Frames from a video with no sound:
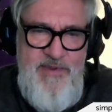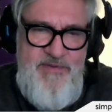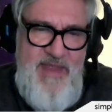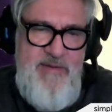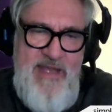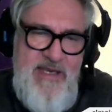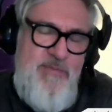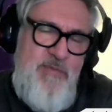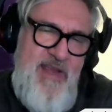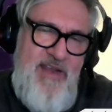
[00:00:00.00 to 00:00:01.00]
So that that
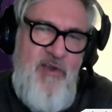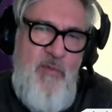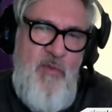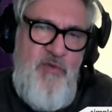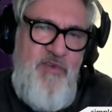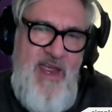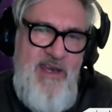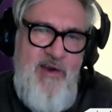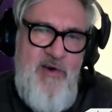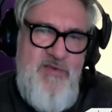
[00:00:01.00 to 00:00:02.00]
takes almost
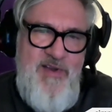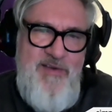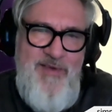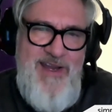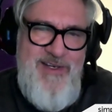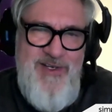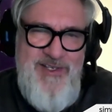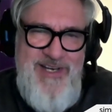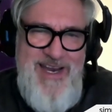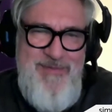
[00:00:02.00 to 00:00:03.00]
10 years of innovation
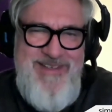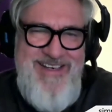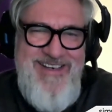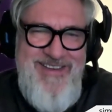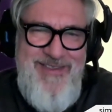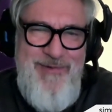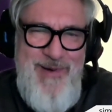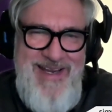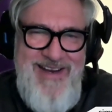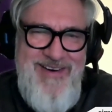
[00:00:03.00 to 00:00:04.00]
and jams it into
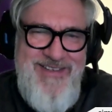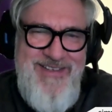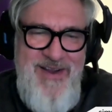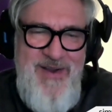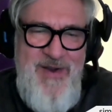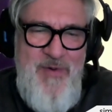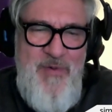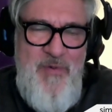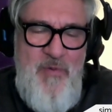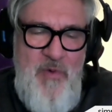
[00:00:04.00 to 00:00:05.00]
three years.
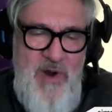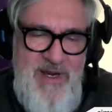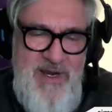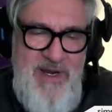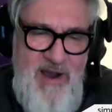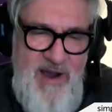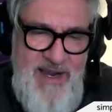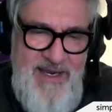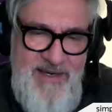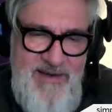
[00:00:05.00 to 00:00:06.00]
What
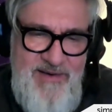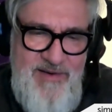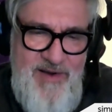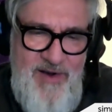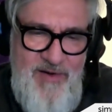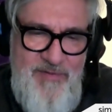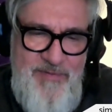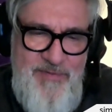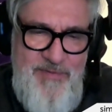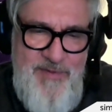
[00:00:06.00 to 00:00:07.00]
kind
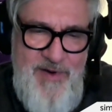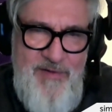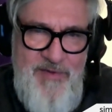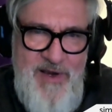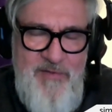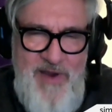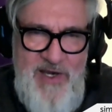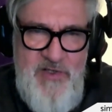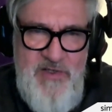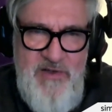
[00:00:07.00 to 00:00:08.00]
of of
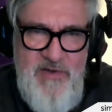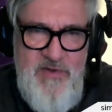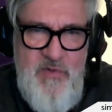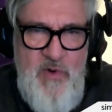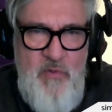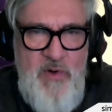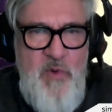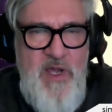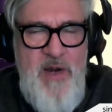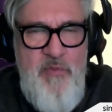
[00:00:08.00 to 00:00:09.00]
innovations, what,
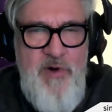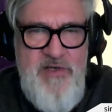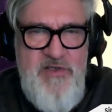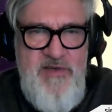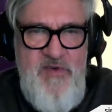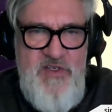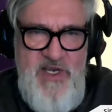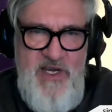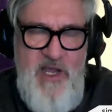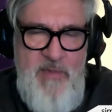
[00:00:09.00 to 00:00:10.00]
what kind of pressures have you
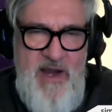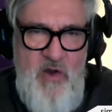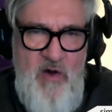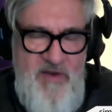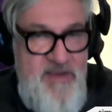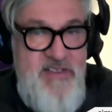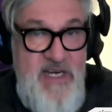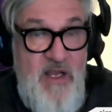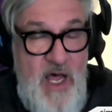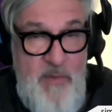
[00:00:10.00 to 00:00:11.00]
seen come out of COVID? I've
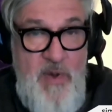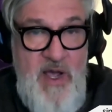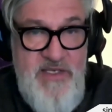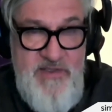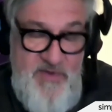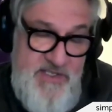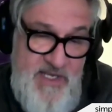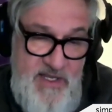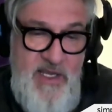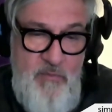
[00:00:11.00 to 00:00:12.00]
seen a lot of positive things.
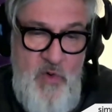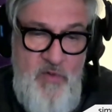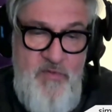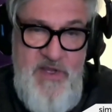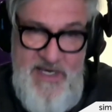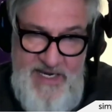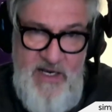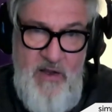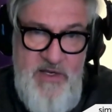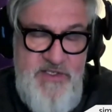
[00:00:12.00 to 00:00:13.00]
I think it moved the
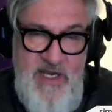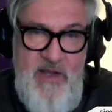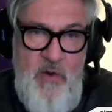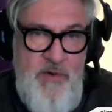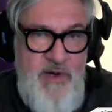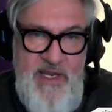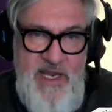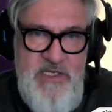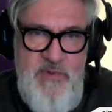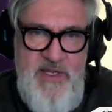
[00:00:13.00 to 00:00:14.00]
needle on stakeholder
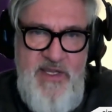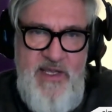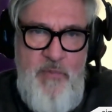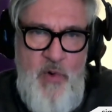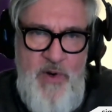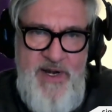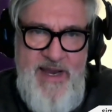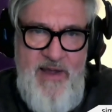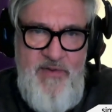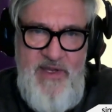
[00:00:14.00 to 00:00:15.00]
engagement. I think it pointed
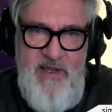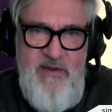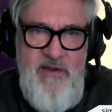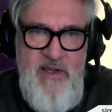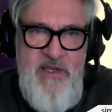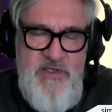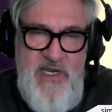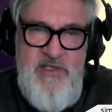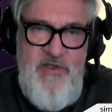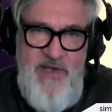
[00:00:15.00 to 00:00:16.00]
out the
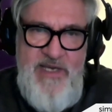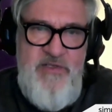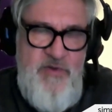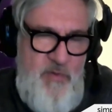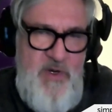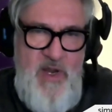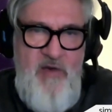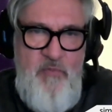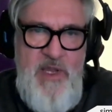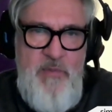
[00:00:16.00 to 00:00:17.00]
essential nature that when you
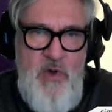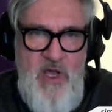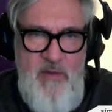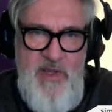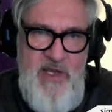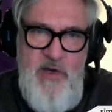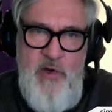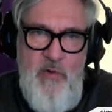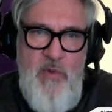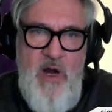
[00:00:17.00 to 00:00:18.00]
have people coming into
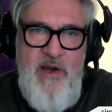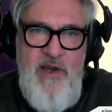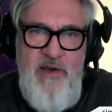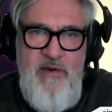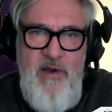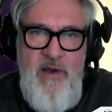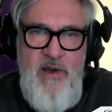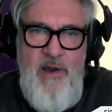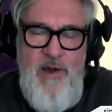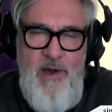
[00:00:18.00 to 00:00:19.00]
your market,
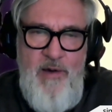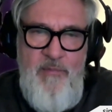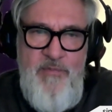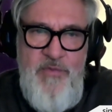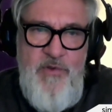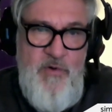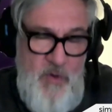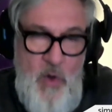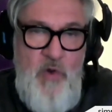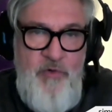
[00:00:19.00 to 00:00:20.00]
um,
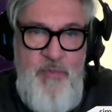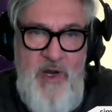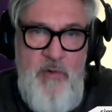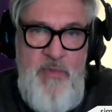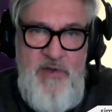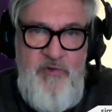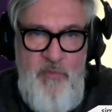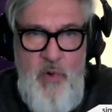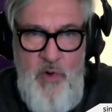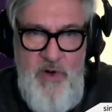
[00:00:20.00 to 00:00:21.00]
your locals better be
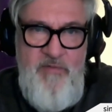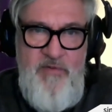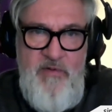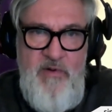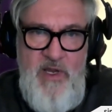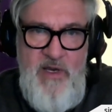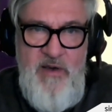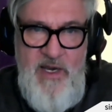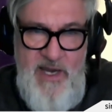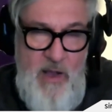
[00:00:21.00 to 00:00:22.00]
supportive and
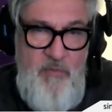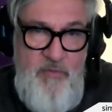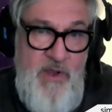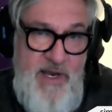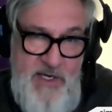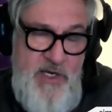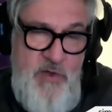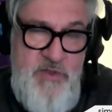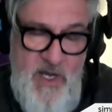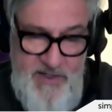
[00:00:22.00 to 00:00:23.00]
and and helpful. And and
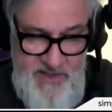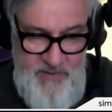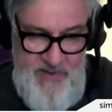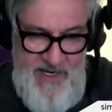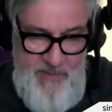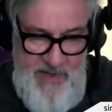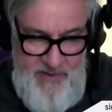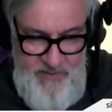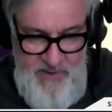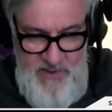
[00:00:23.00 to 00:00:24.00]
you talked the other day
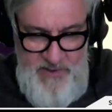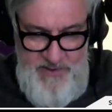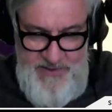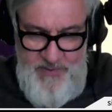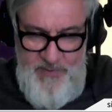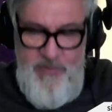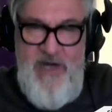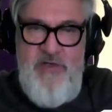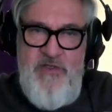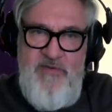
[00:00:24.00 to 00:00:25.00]
about you know the
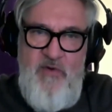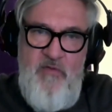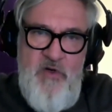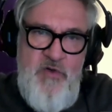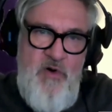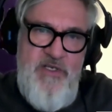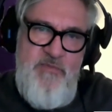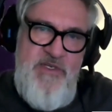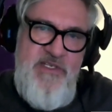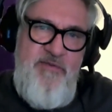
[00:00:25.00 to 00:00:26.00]
pressures of over
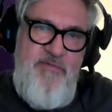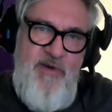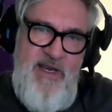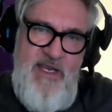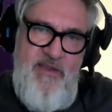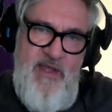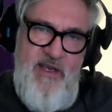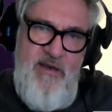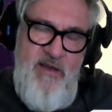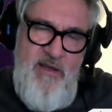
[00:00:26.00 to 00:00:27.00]
tourism. Isn't it funny
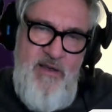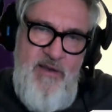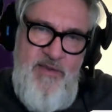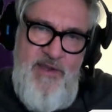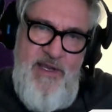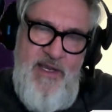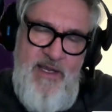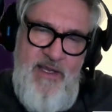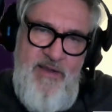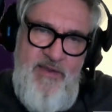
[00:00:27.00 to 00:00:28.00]
that
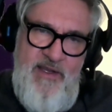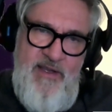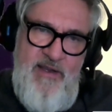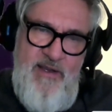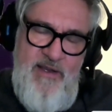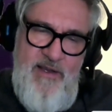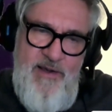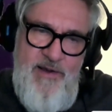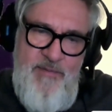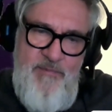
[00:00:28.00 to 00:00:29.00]
the the
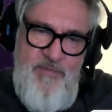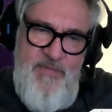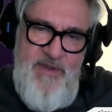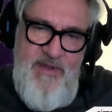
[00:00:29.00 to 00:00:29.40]
um,